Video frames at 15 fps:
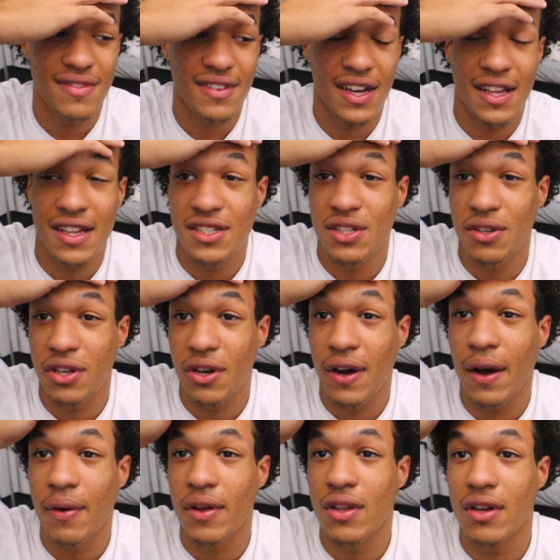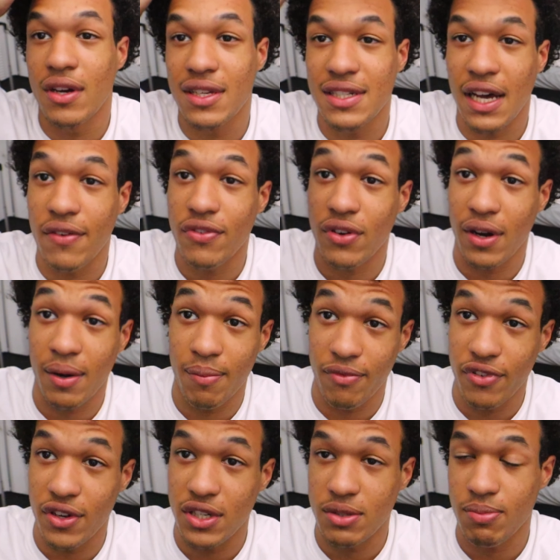I'll let y'all know how it looks after I'm
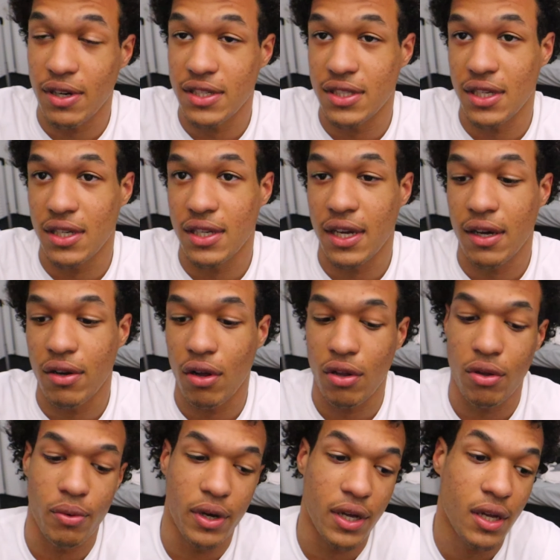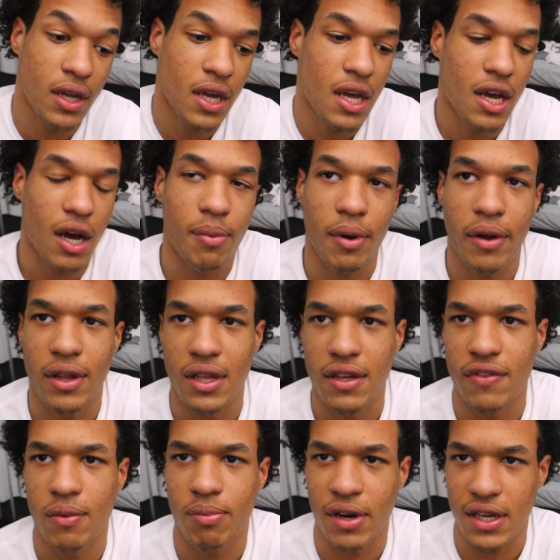finished pressing it down all the way. I'll probably
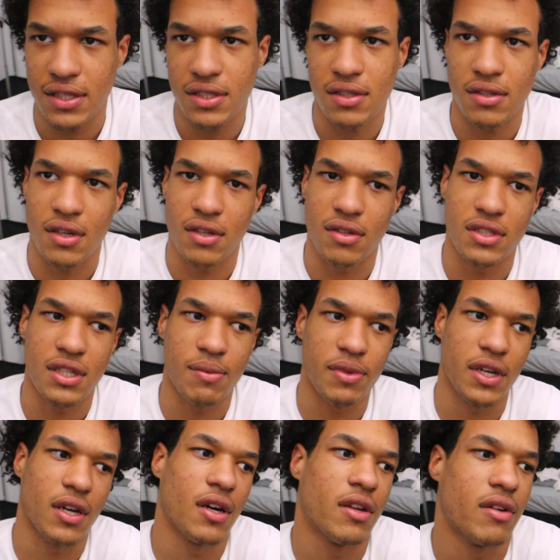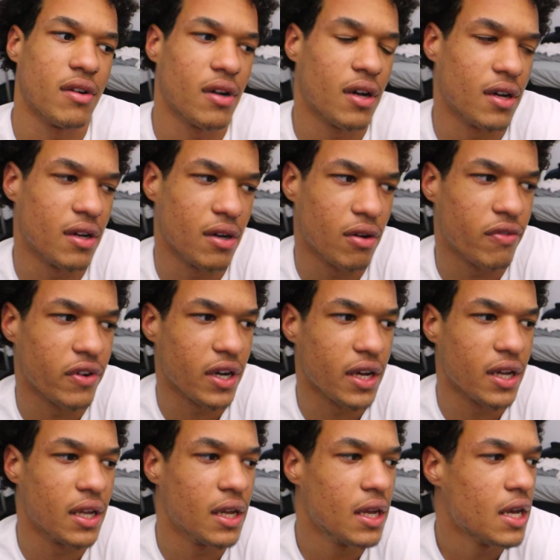leave it pressed under something
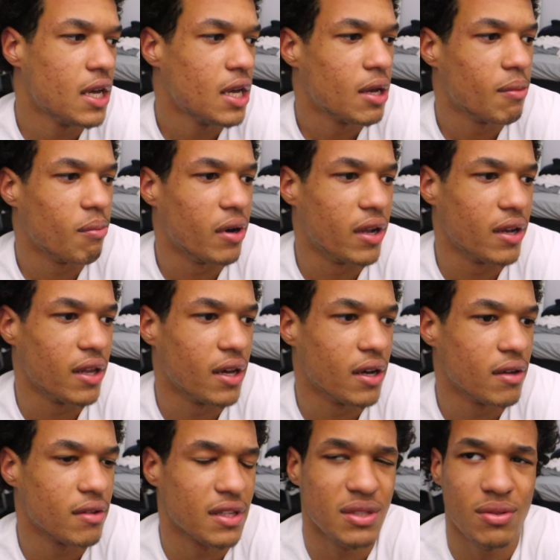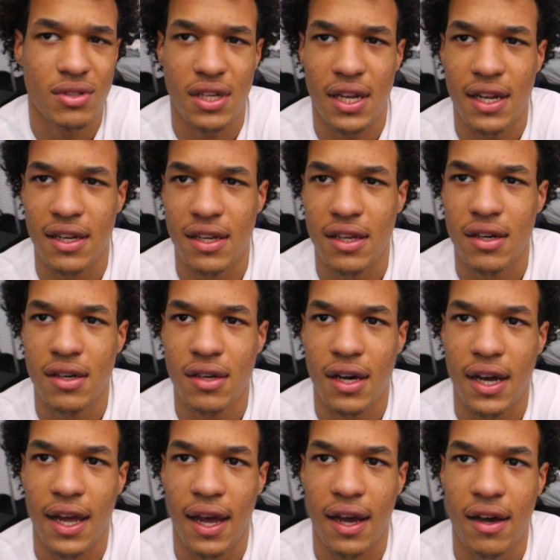overnight. But yeah, this was an idea
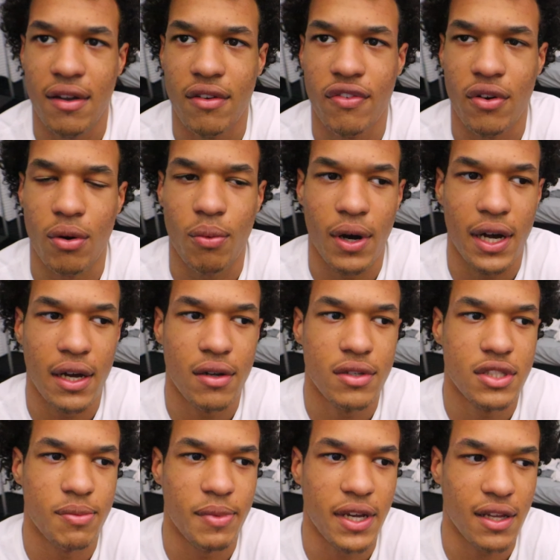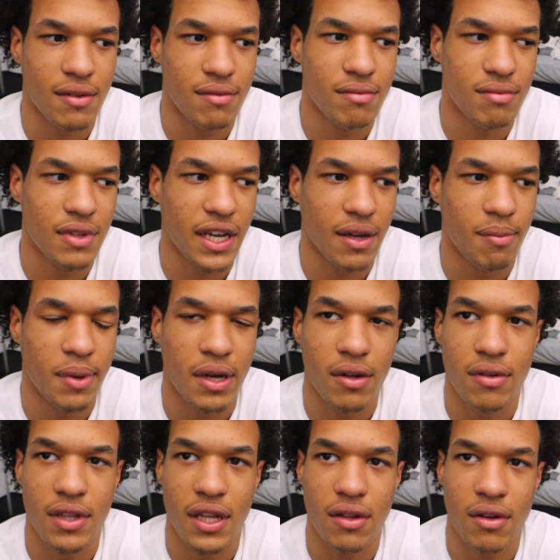I had for a while to make it like a
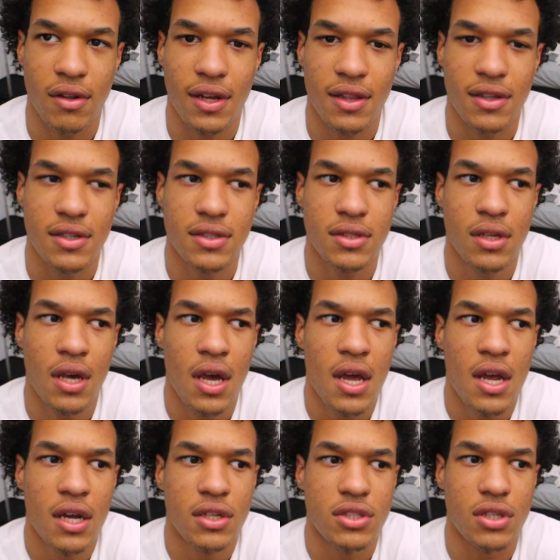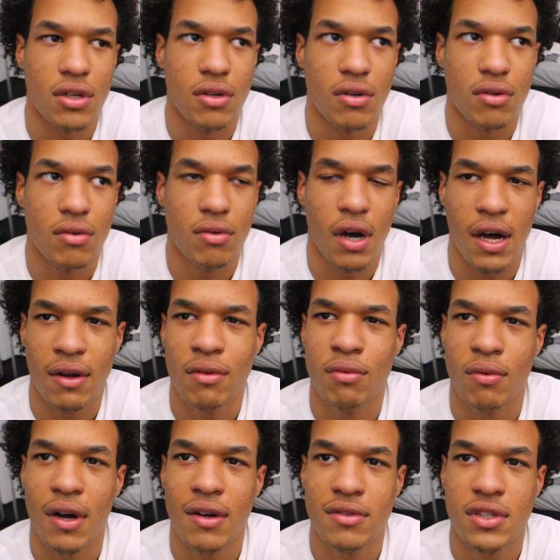belt that looked like this. So
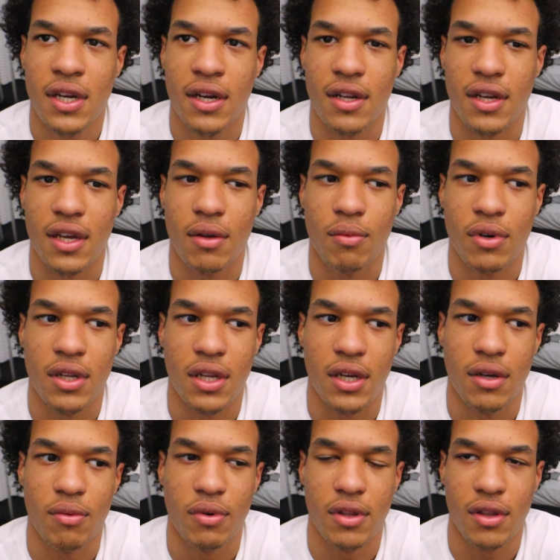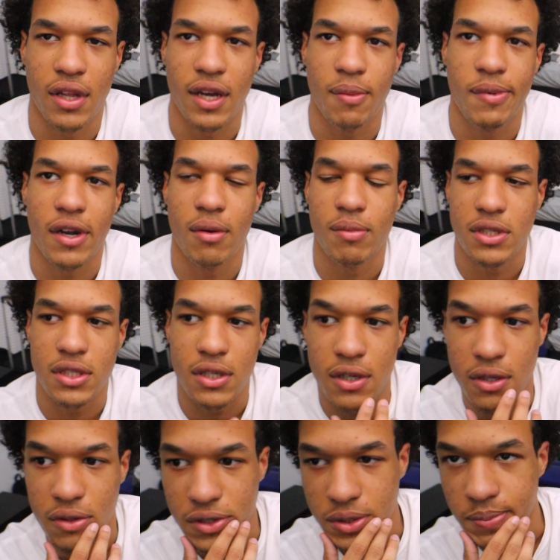I'll try it again one day with like better
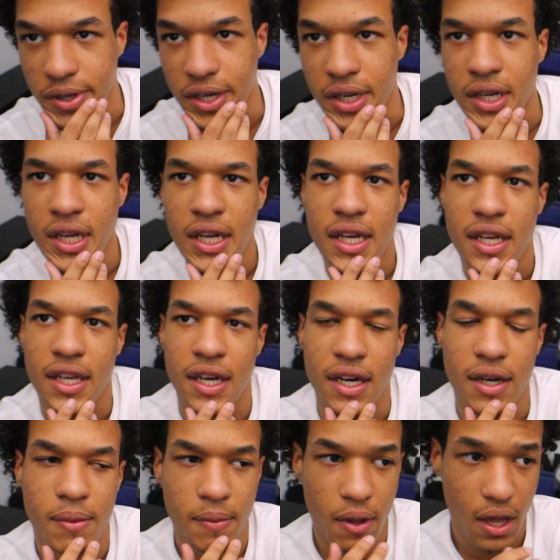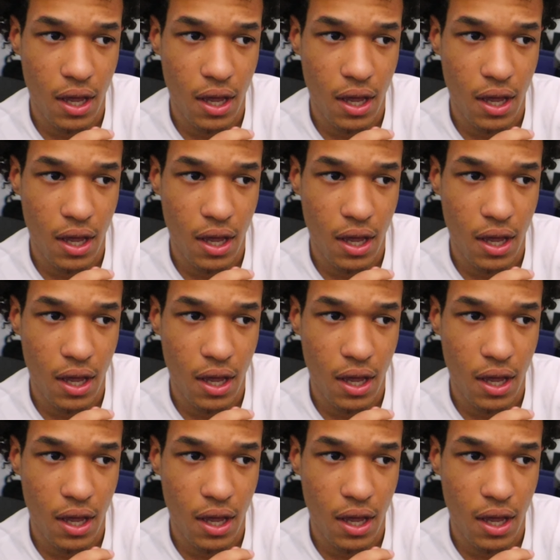materials. But yeah,